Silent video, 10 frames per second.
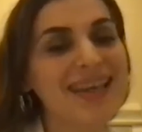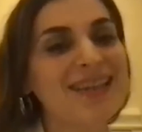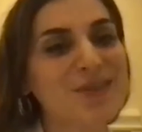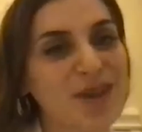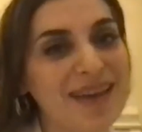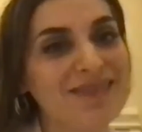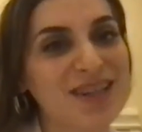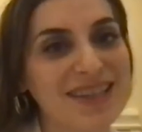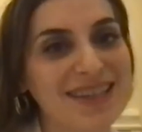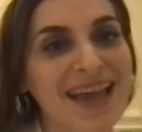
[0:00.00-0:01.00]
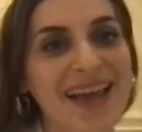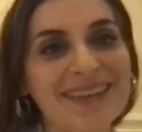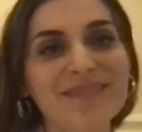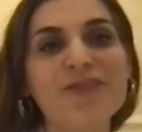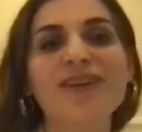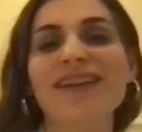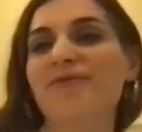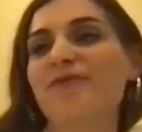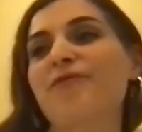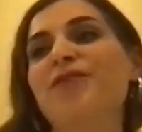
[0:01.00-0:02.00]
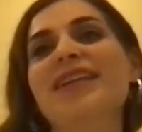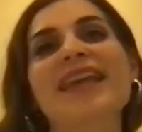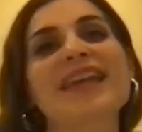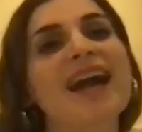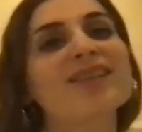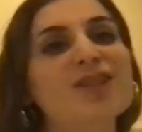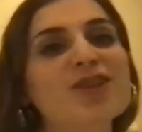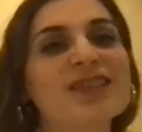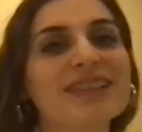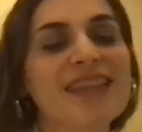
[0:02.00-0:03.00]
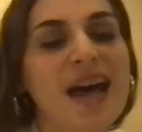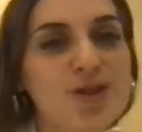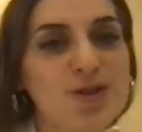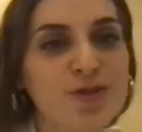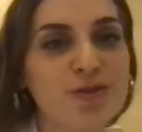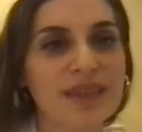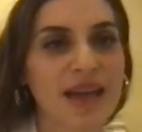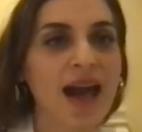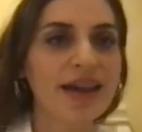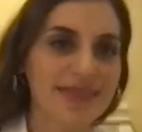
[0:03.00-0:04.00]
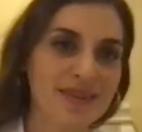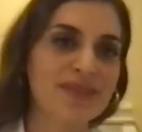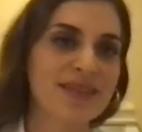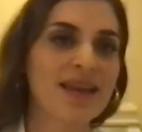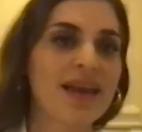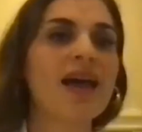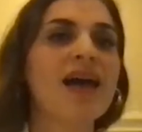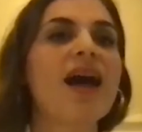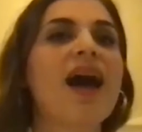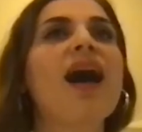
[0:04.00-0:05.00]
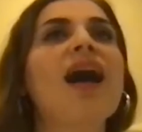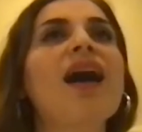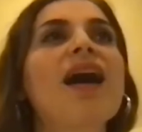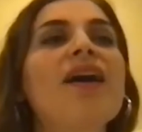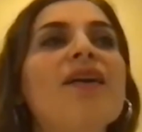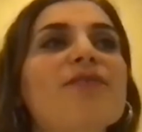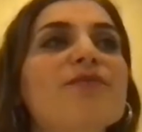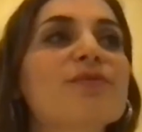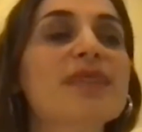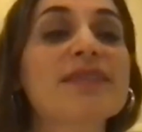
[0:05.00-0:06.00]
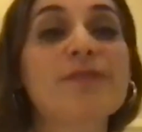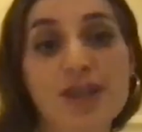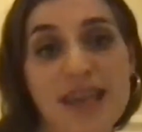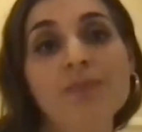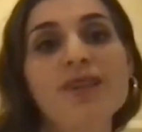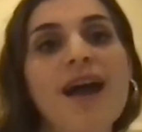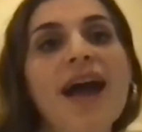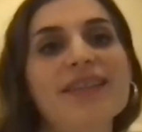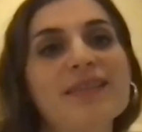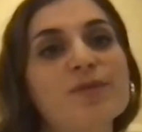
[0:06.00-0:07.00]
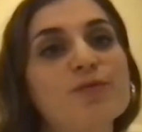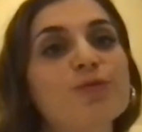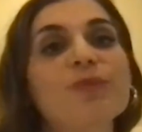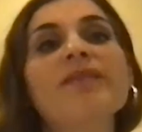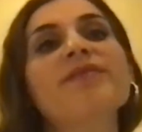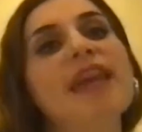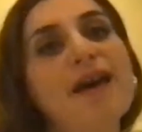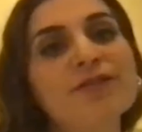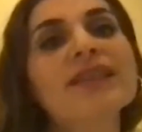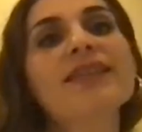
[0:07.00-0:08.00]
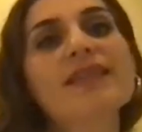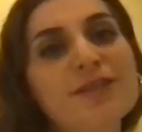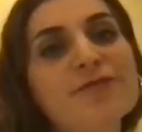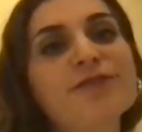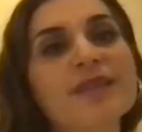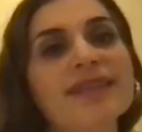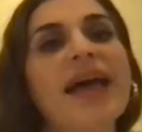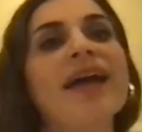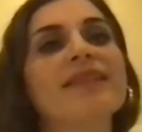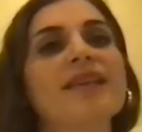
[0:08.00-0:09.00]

as you have just said. Okay, in a young learner classroom, the items, the vocabulary items will be definitely different than